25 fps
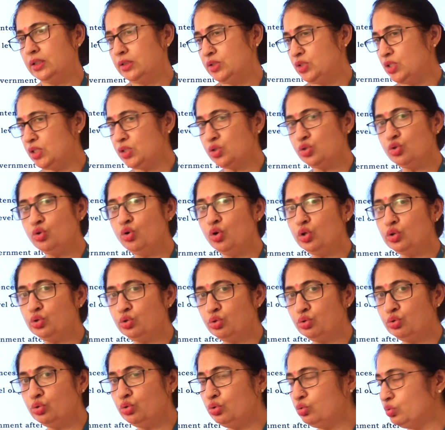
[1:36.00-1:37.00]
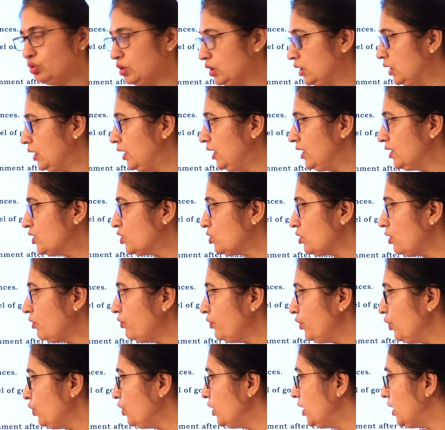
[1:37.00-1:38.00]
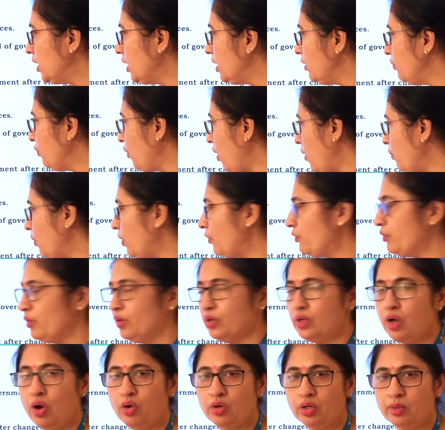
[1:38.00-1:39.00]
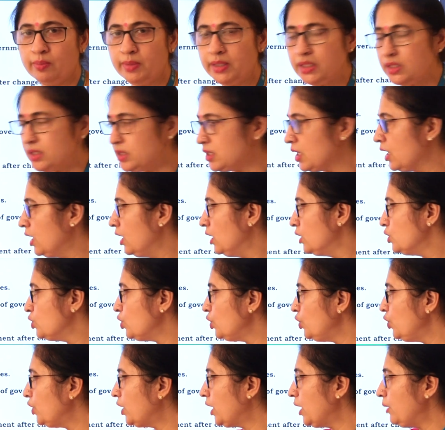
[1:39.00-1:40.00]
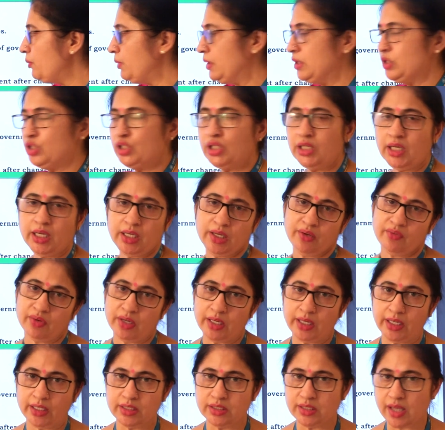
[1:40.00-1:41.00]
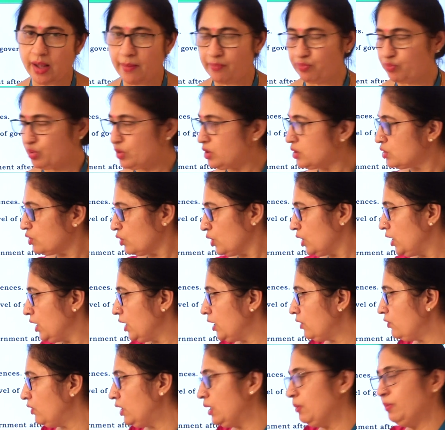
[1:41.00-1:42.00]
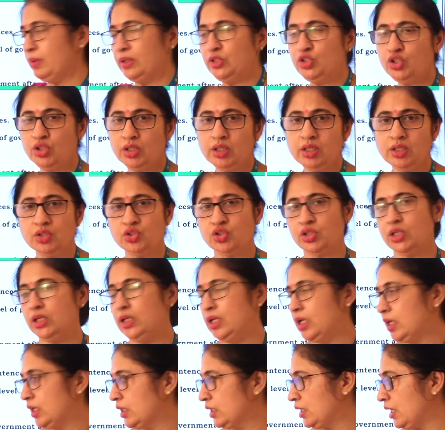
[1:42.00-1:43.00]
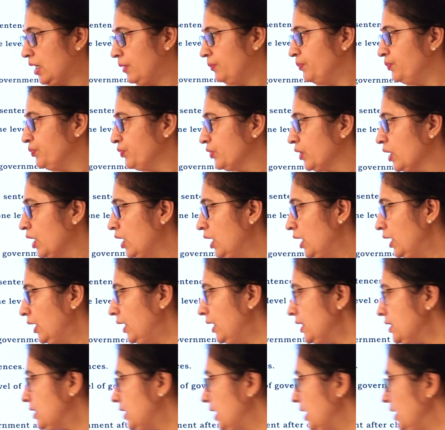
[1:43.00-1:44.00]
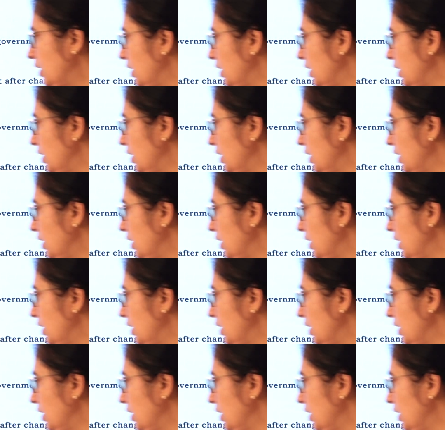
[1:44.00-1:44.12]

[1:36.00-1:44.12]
just go through a list of unitary form of governments. So you can mention any one example. So here we'll mention Sri Lanka. Let's see